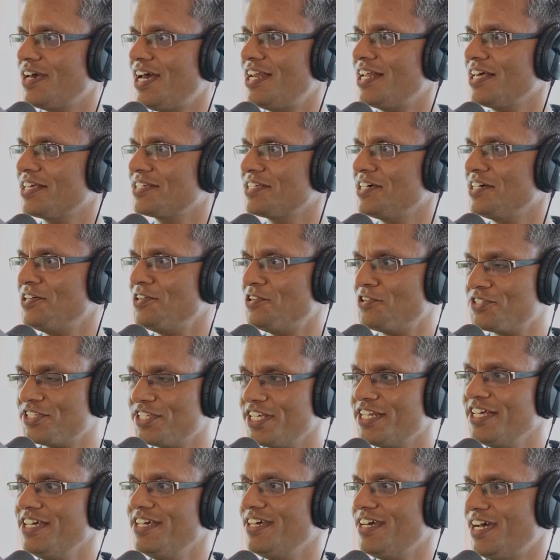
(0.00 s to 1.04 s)
Alexa or
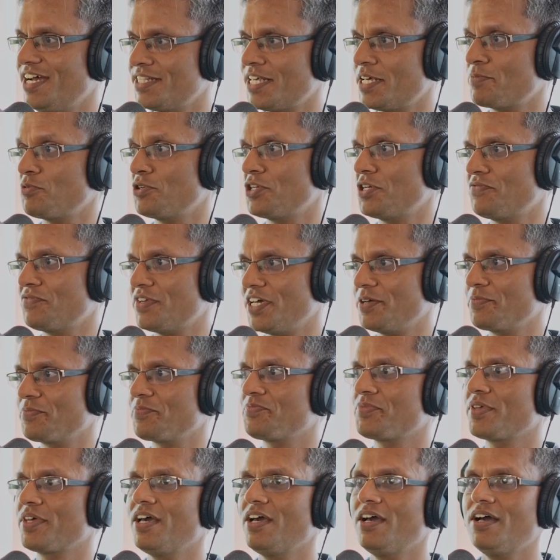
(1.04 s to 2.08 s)
Siri at that point of time,
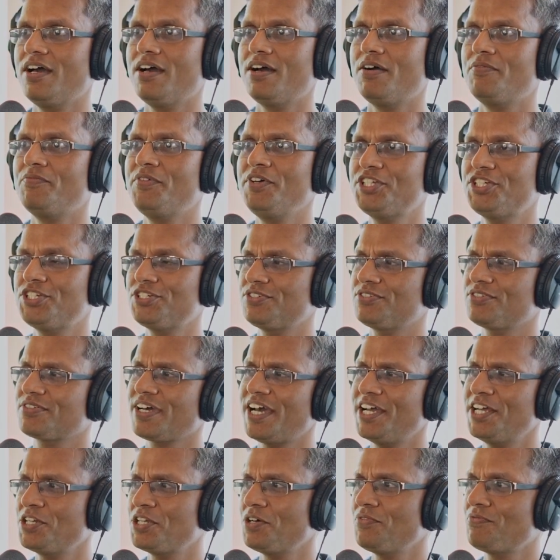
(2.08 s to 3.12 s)
which
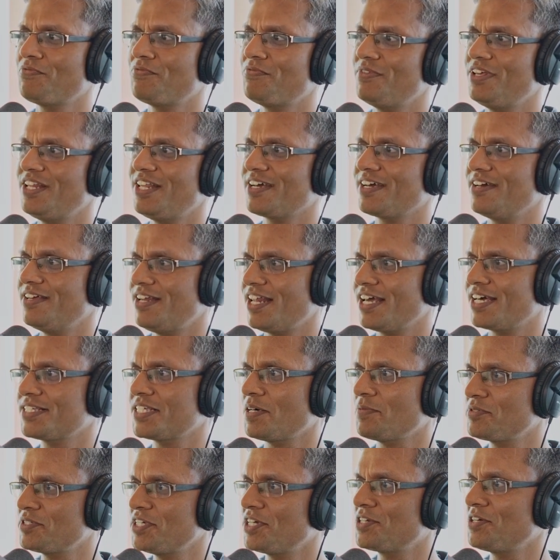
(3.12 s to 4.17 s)
kind of like, like a
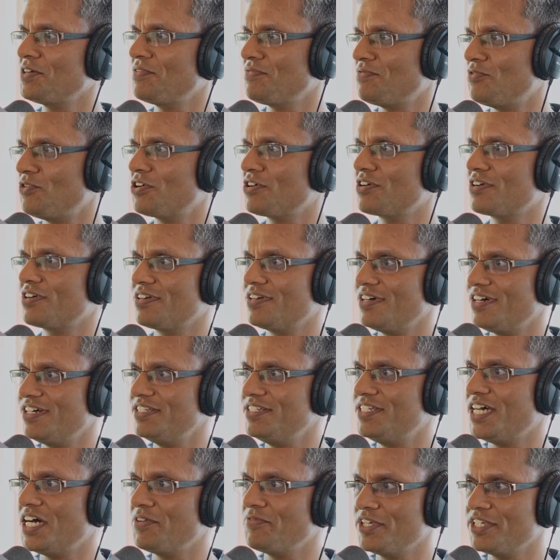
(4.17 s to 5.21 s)
subset of what uh,
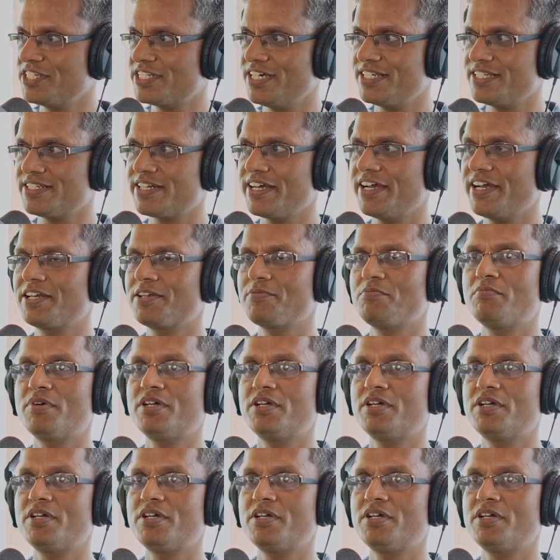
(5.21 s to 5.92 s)
Jarvis does, right?